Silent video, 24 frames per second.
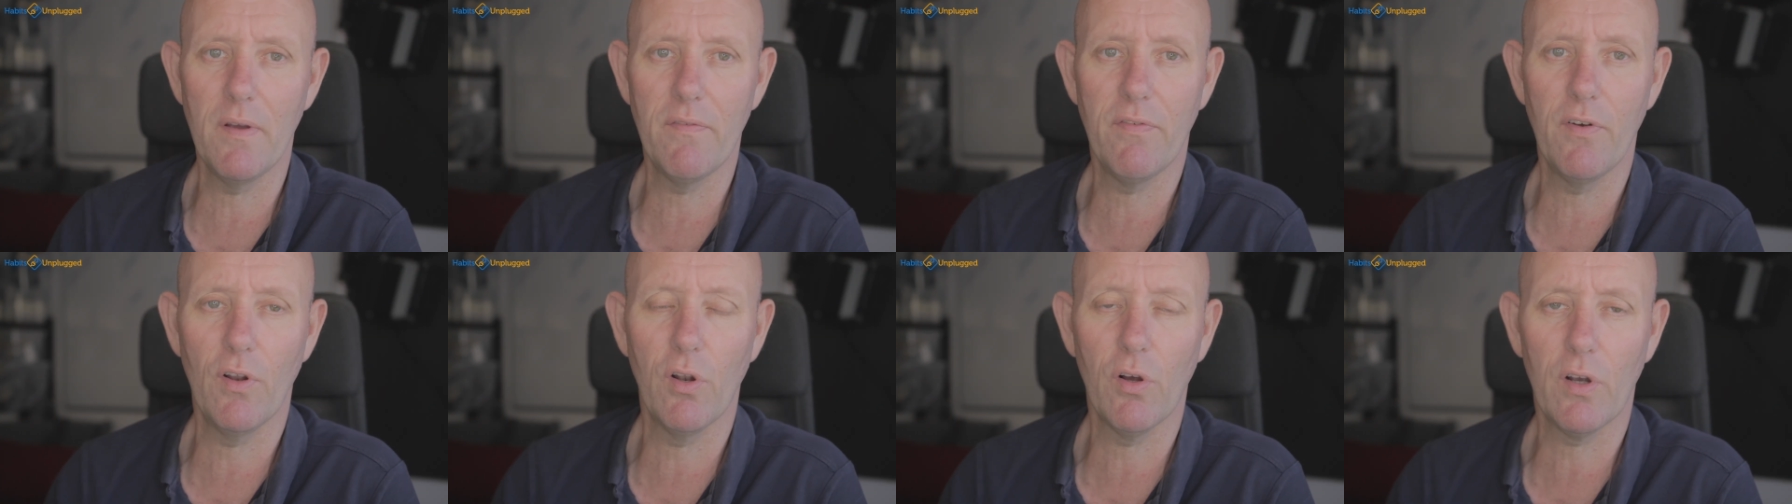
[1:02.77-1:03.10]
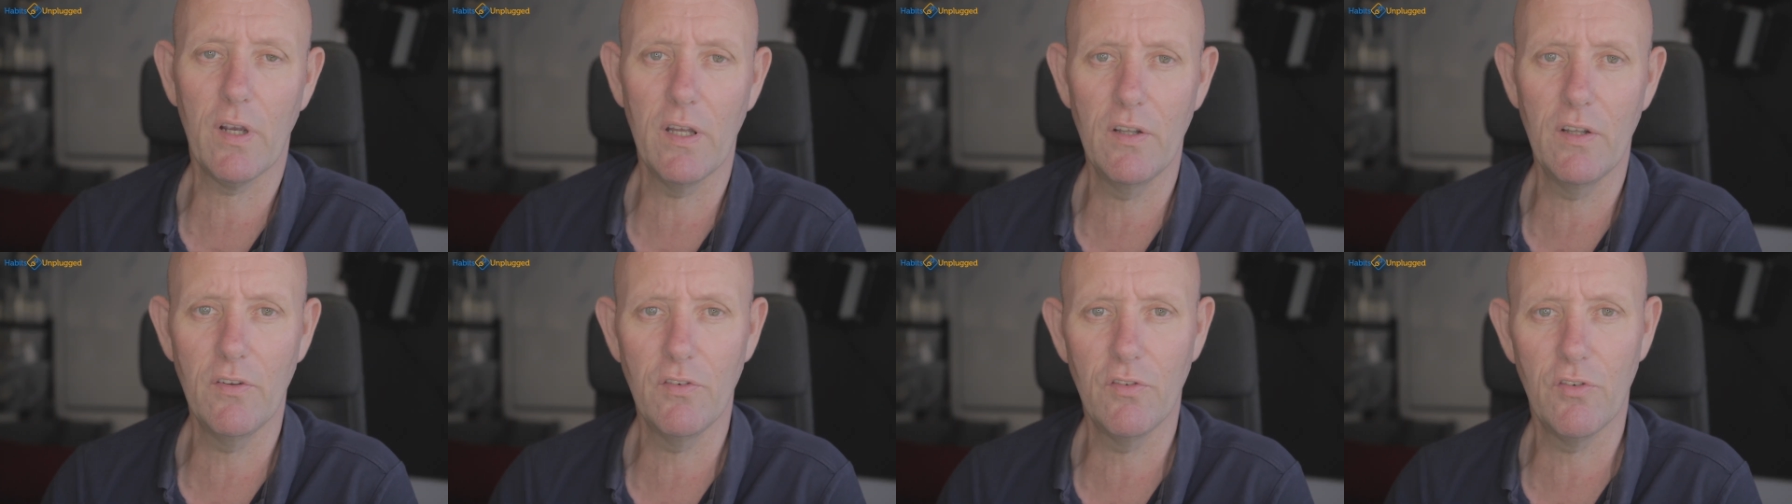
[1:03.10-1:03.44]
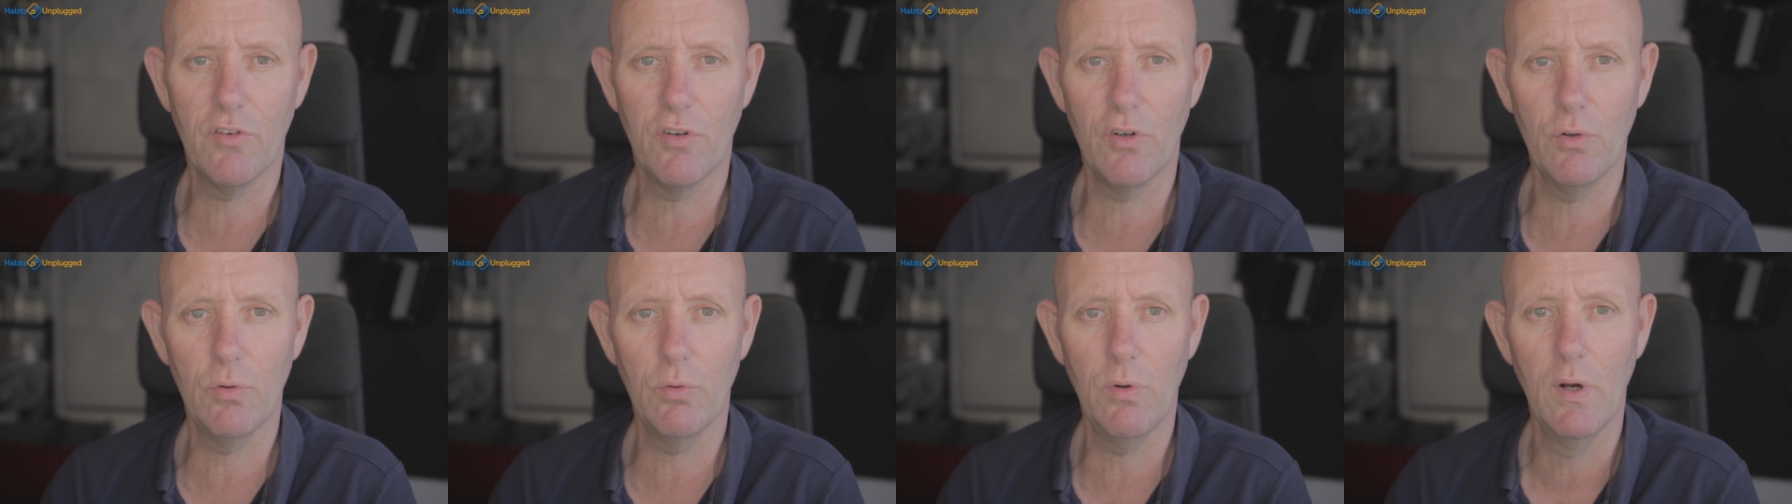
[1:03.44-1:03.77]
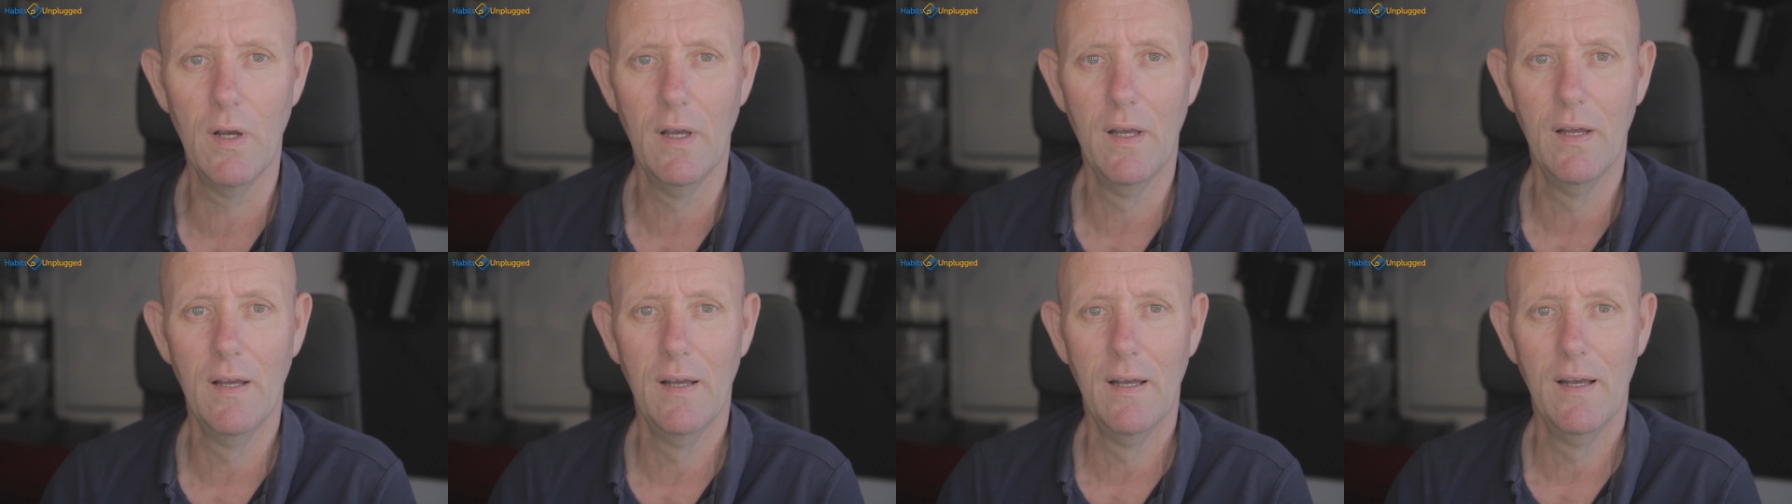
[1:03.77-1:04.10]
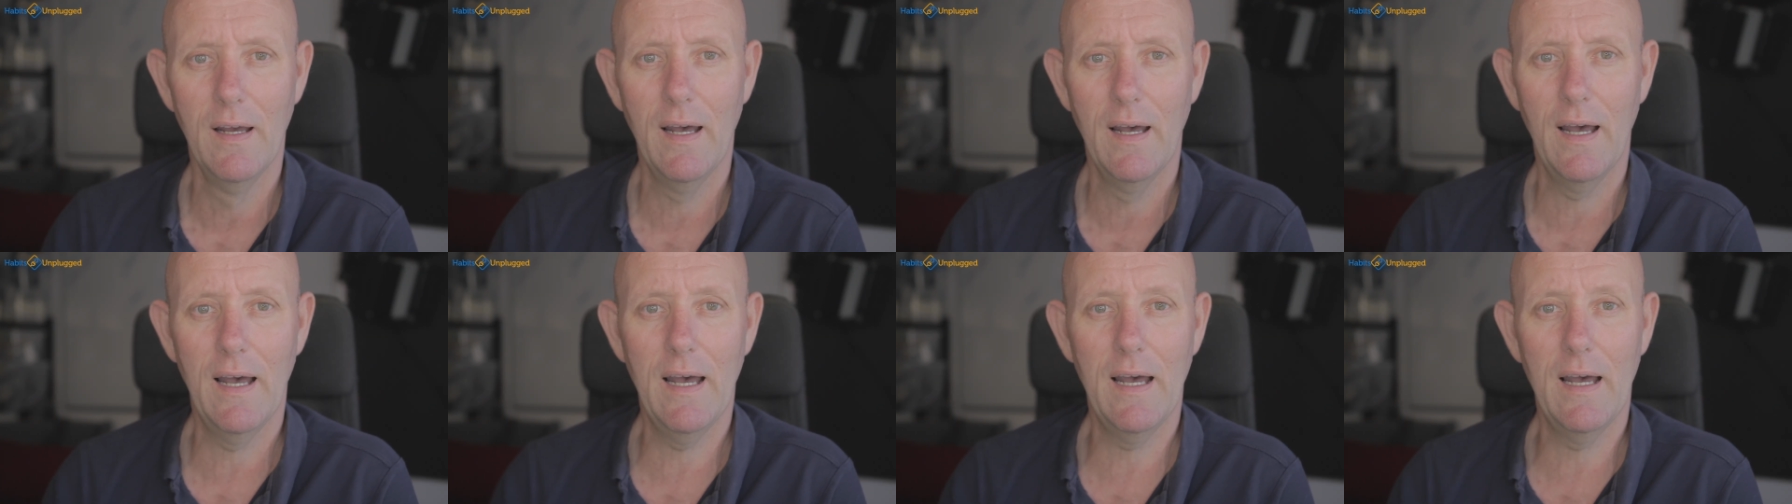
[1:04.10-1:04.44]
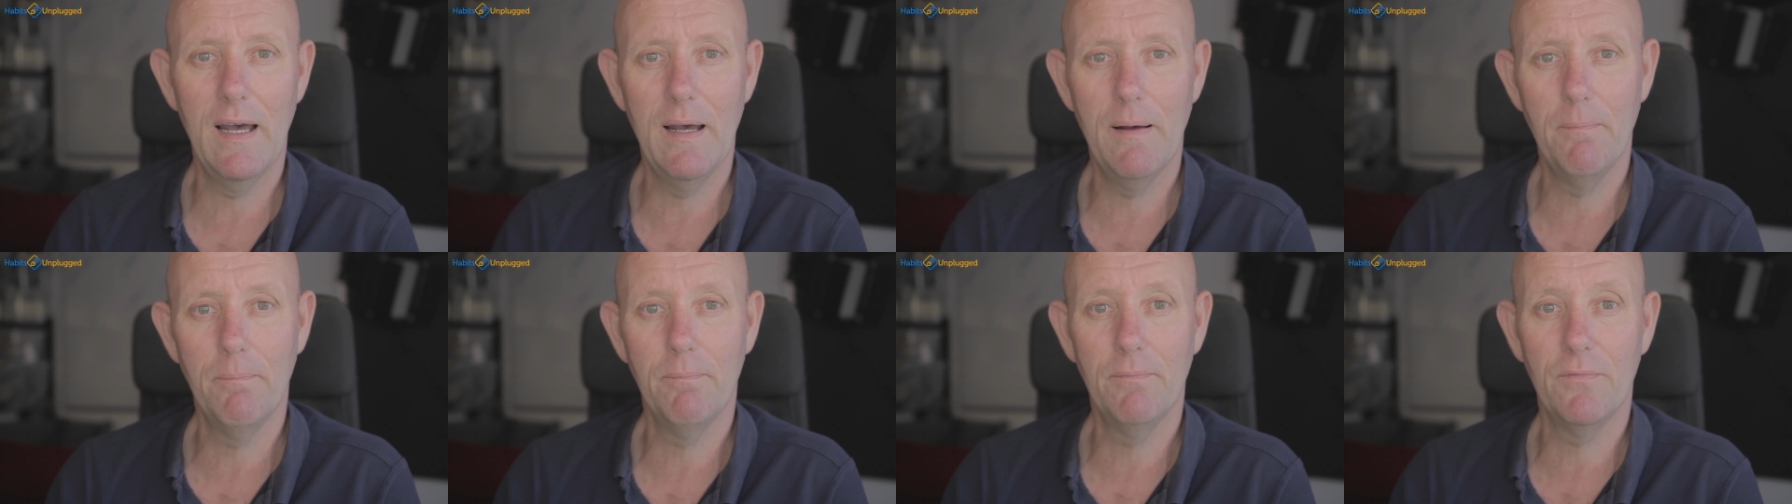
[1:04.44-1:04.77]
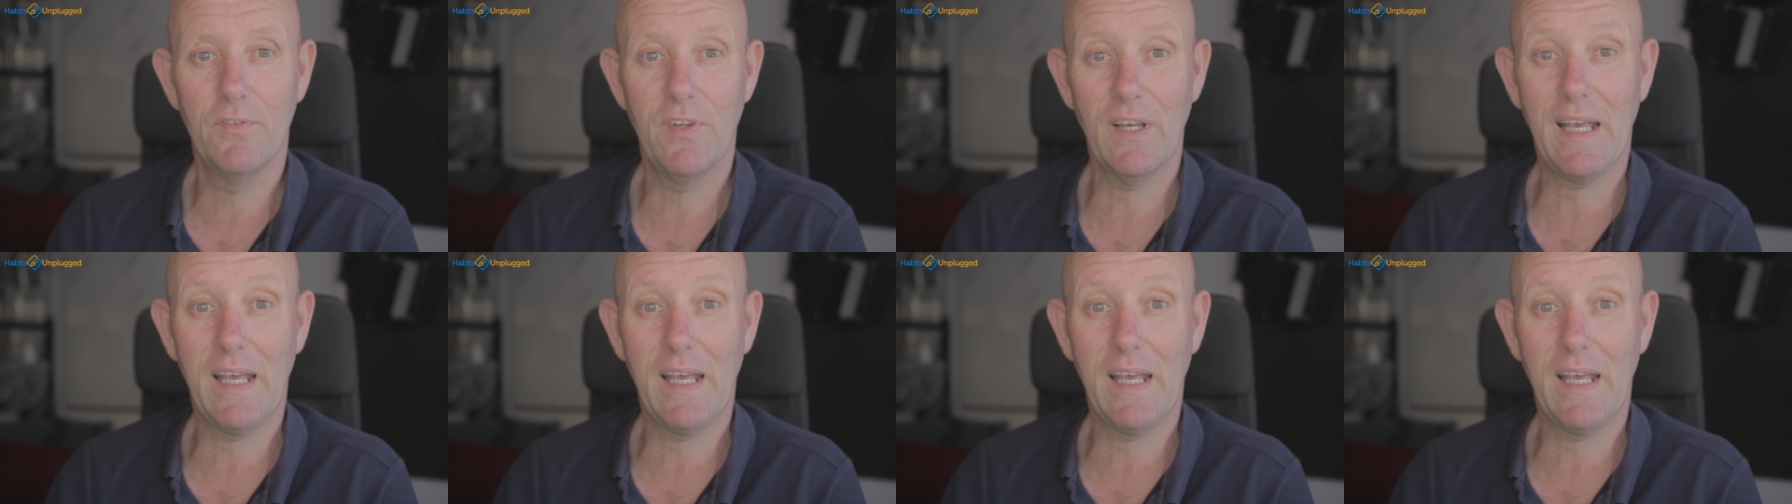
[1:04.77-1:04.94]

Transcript: If you're looking to um,